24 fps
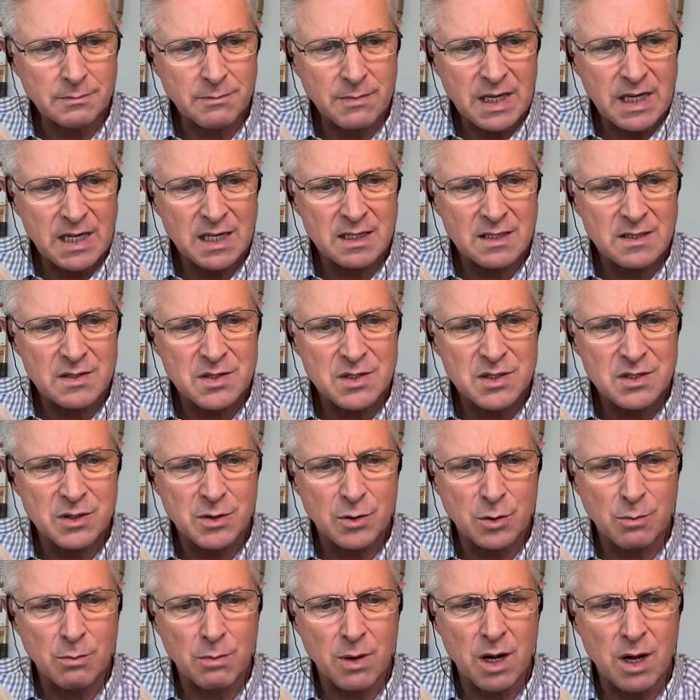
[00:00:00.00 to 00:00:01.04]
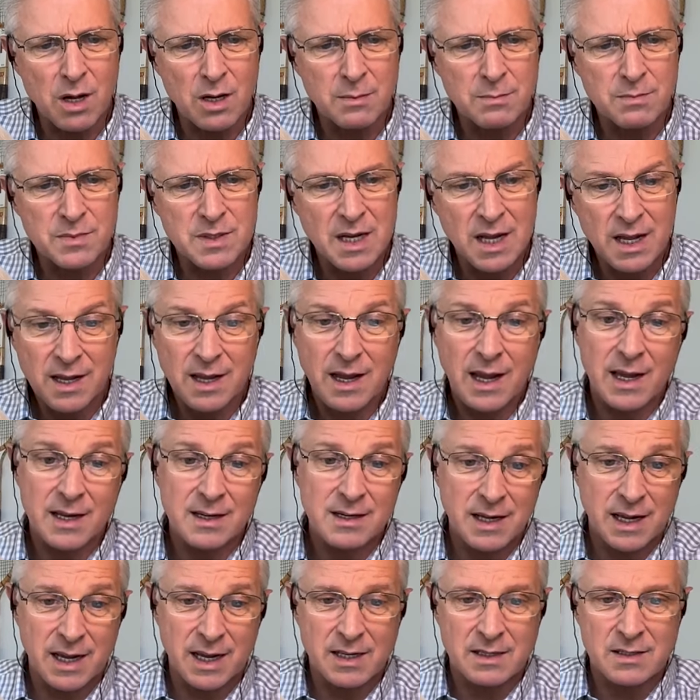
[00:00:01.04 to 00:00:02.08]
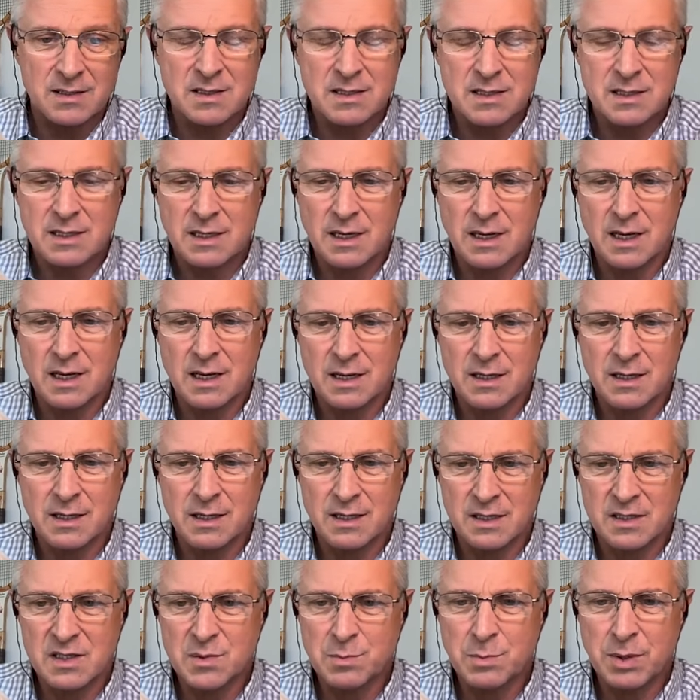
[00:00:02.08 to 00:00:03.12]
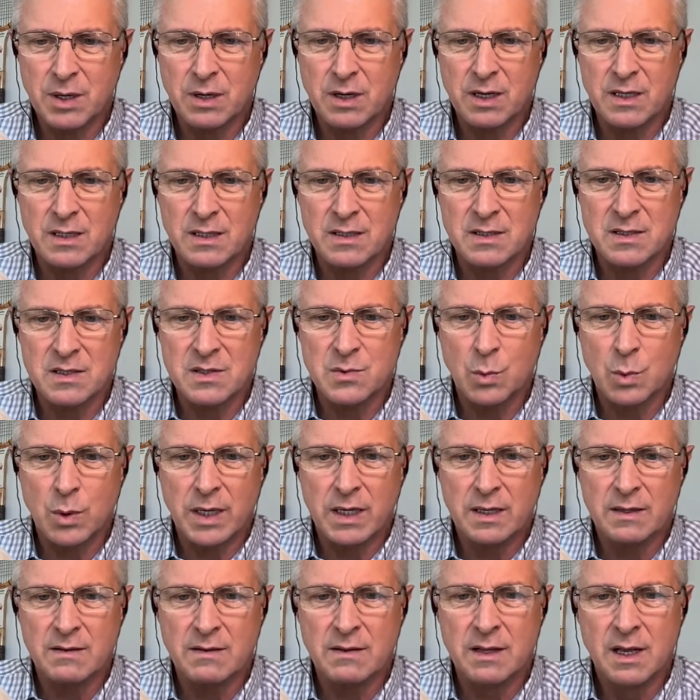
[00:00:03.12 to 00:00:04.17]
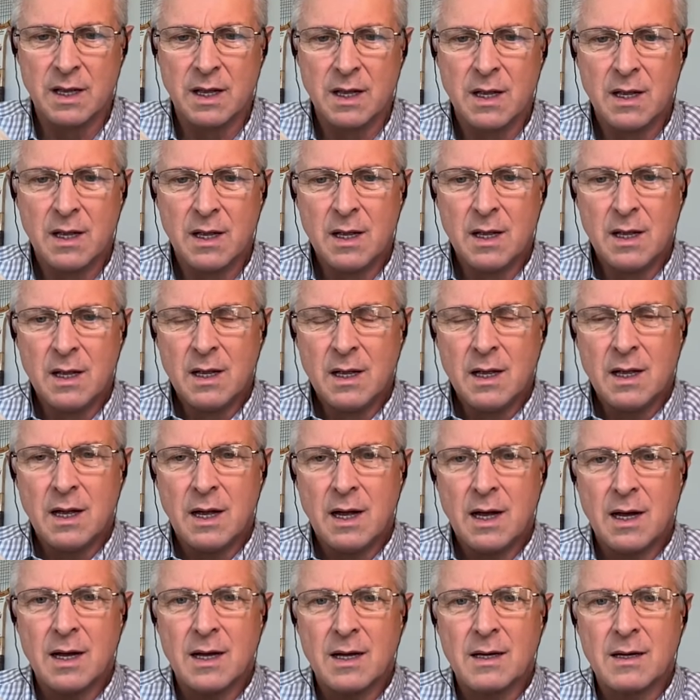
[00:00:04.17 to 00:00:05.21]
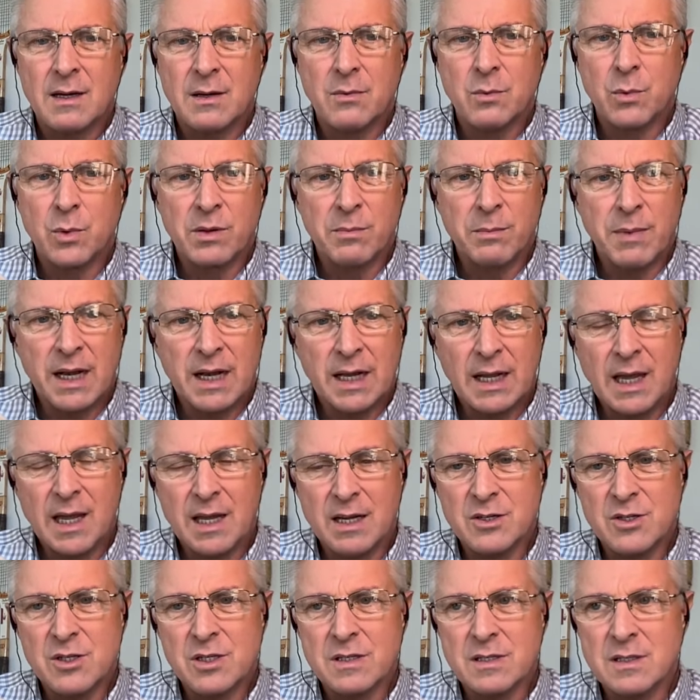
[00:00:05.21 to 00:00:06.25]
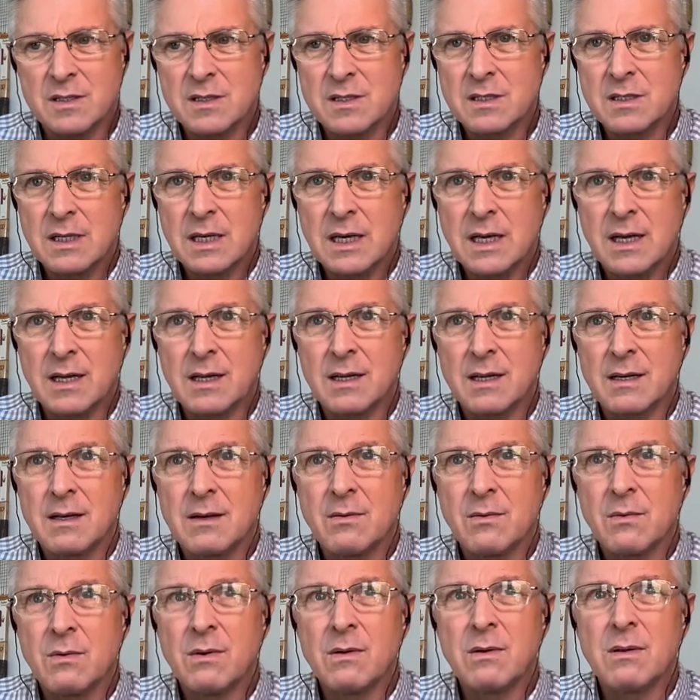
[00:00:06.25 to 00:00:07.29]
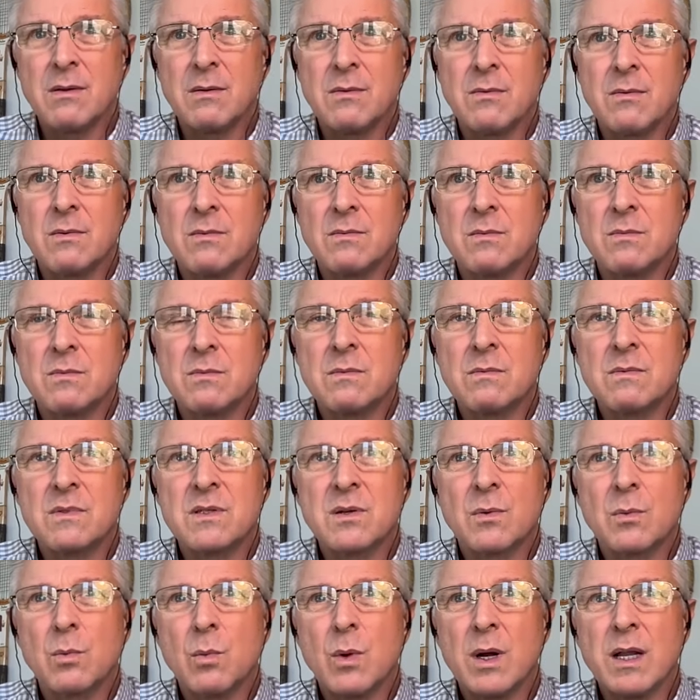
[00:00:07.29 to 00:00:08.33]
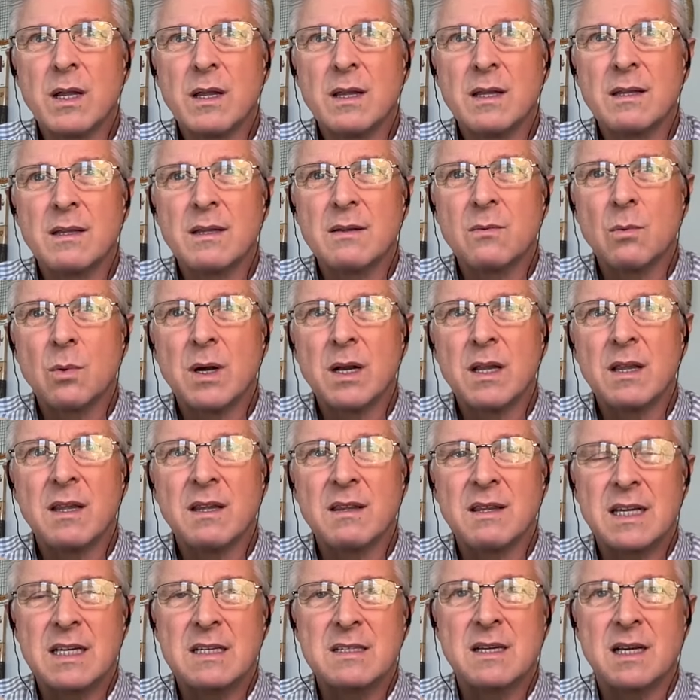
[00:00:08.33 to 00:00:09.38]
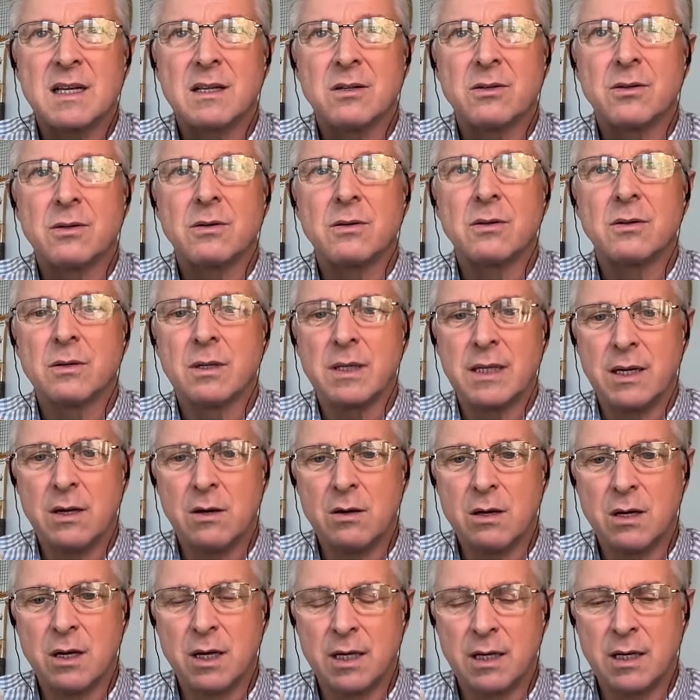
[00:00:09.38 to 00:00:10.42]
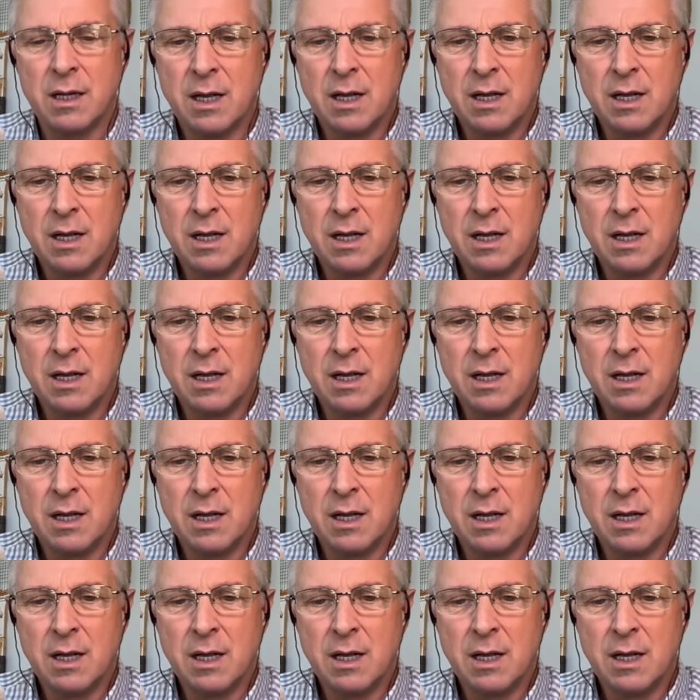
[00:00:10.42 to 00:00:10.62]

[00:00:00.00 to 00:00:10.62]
is your mom's and dad's experience with medications. So one of the things I learned early on